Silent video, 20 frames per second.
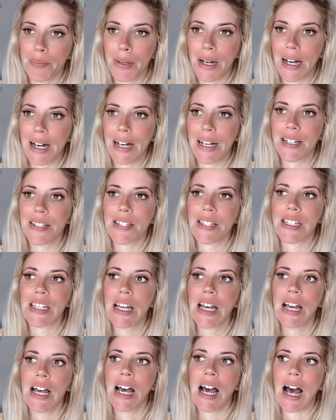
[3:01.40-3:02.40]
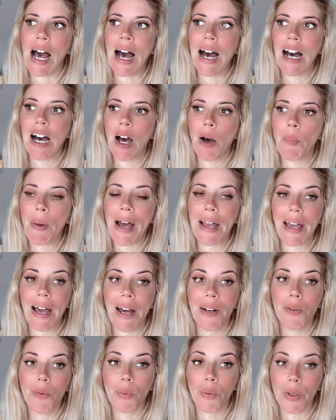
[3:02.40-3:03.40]
but I
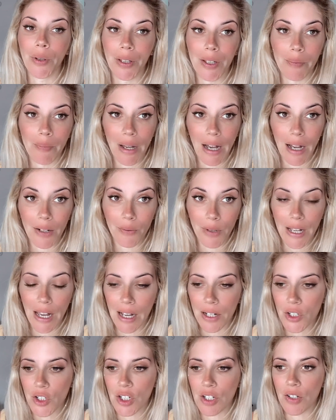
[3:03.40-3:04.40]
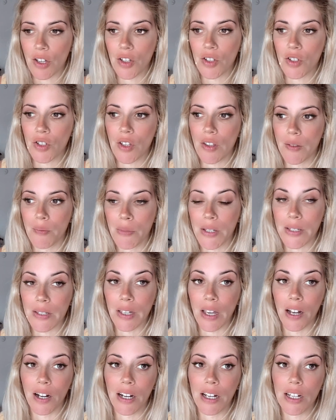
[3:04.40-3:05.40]
had a really bad reaction to the
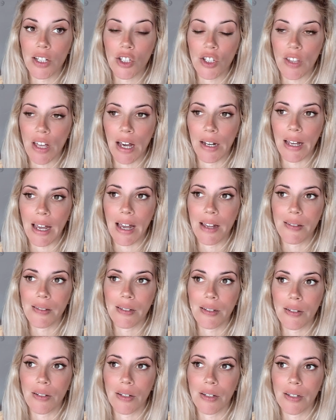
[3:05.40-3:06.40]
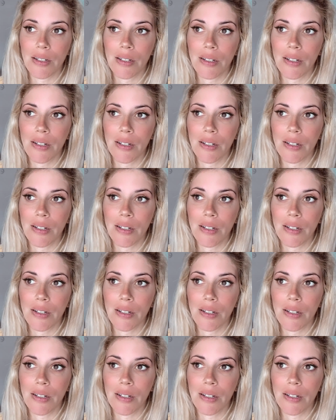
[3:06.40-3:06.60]
miscarriage that ended